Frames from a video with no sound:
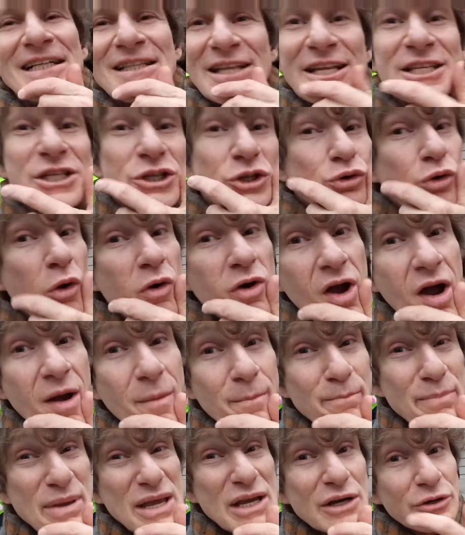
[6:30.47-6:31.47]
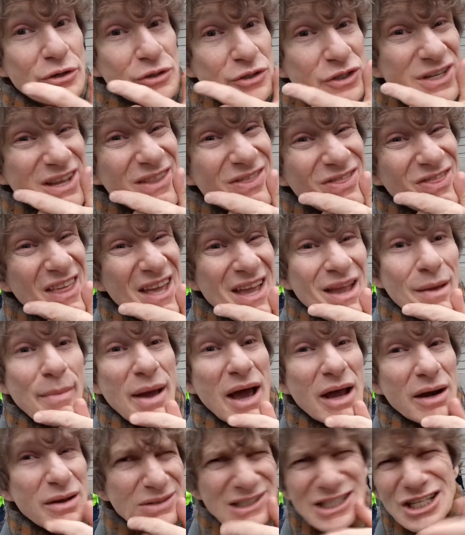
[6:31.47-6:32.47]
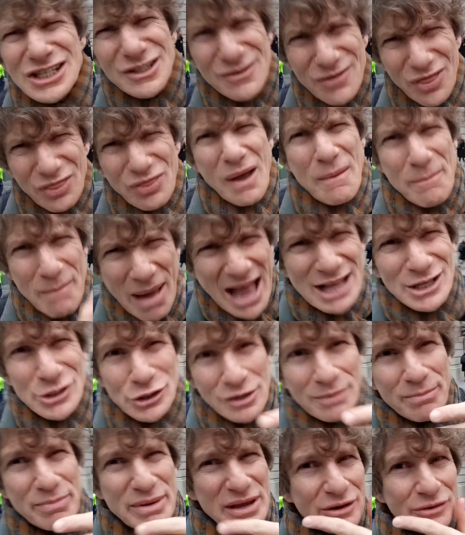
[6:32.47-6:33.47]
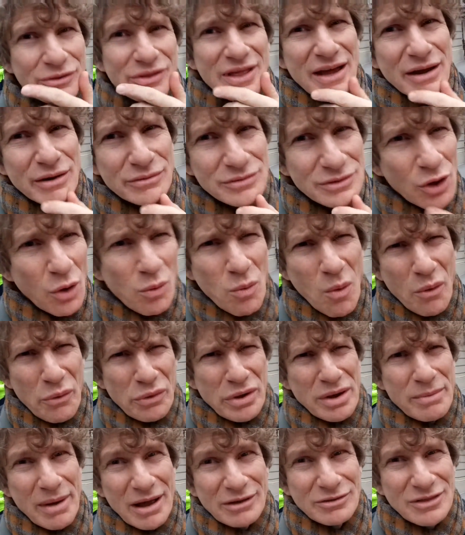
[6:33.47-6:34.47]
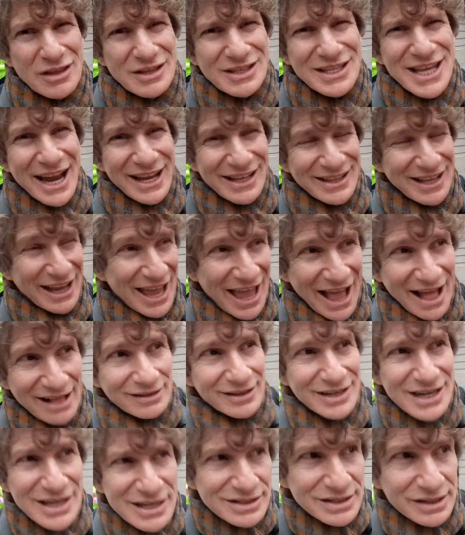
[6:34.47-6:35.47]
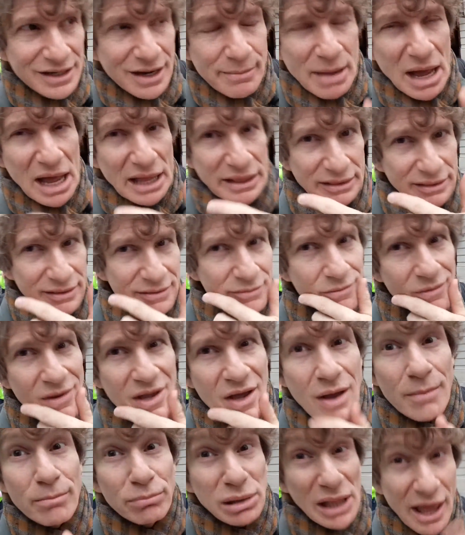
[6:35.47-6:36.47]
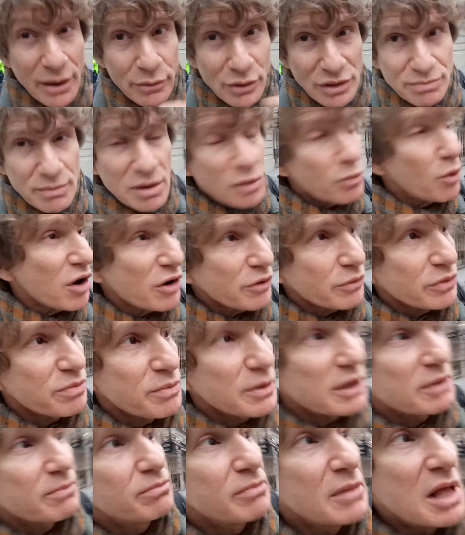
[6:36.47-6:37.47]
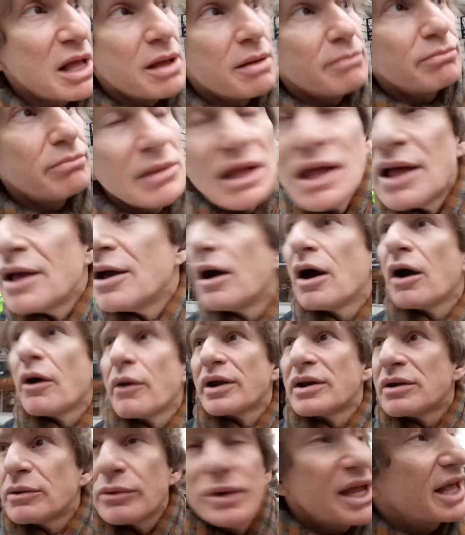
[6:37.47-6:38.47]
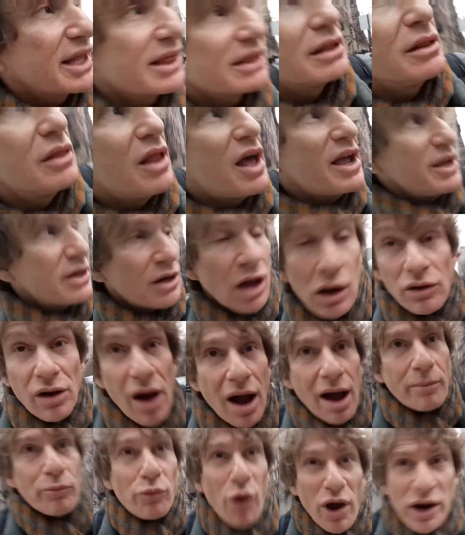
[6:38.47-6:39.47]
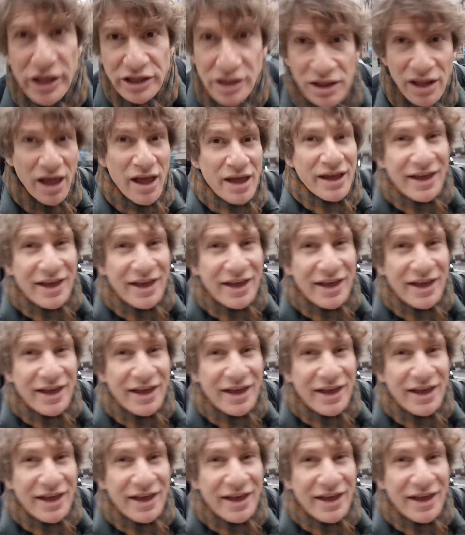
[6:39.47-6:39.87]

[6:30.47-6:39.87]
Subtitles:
Let's stroke our beards and think about it. Just imagine a beard there. Don't worry about the technicalities. Come on. Play with me. Work with me. All right. Are we getting the light? I'm running.